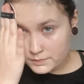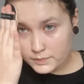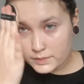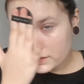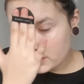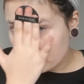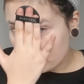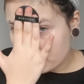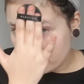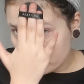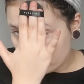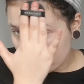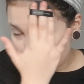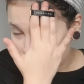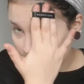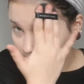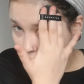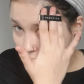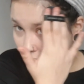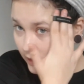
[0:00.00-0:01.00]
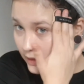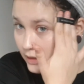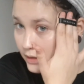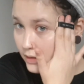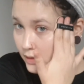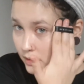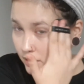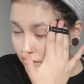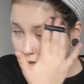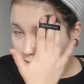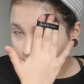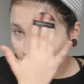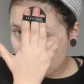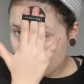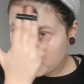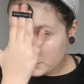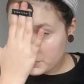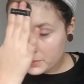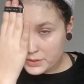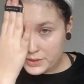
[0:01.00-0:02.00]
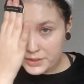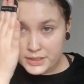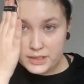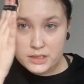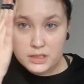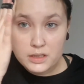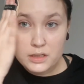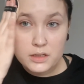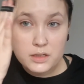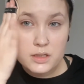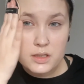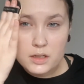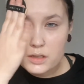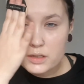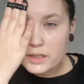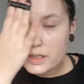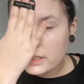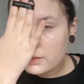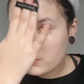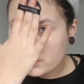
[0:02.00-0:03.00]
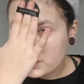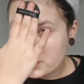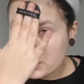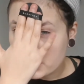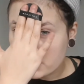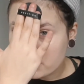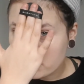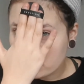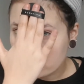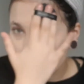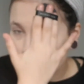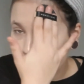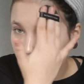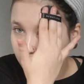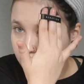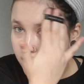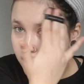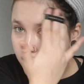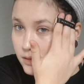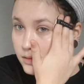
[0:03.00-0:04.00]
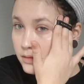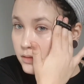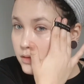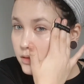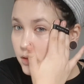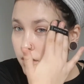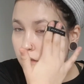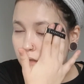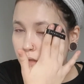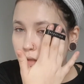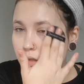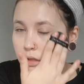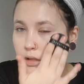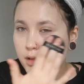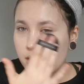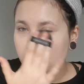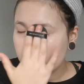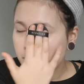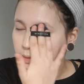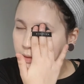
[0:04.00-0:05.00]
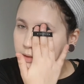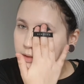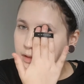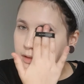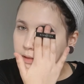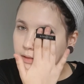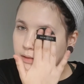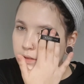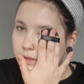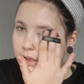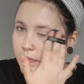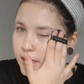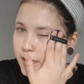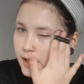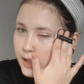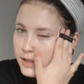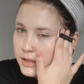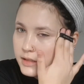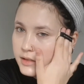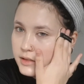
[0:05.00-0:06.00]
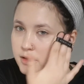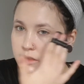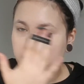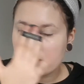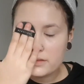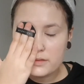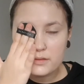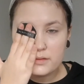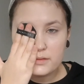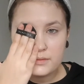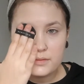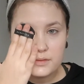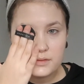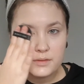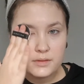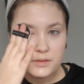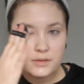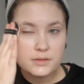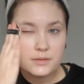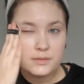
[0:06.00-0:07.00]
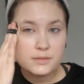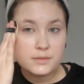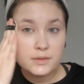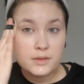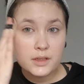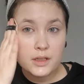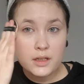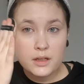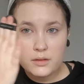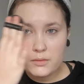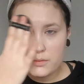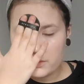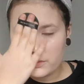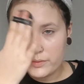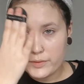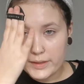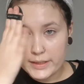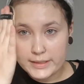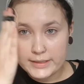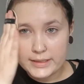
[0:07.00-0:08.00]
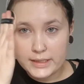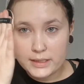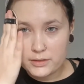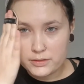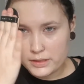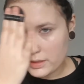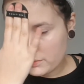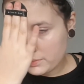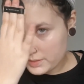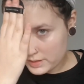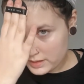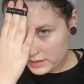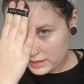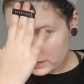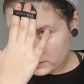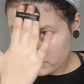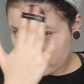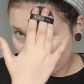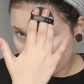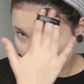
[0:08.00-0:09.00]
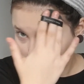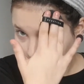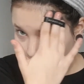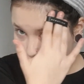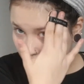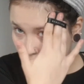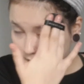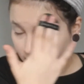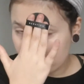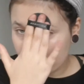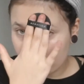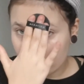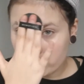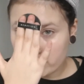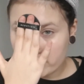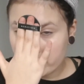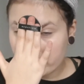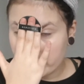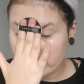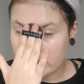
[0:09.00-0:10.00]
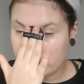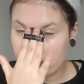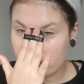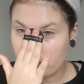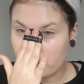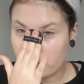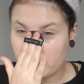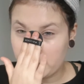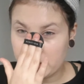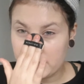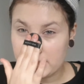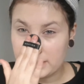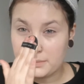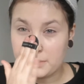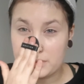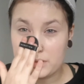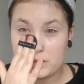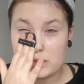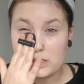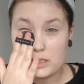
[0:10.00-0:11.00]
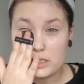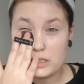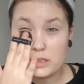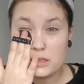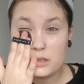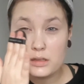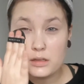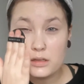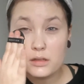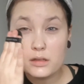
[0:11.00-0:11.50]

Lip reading: So today the K-pop party is on a Sunday, which I don't get, but I guess we'll find out how busy it will be, but I don't think it will be that busy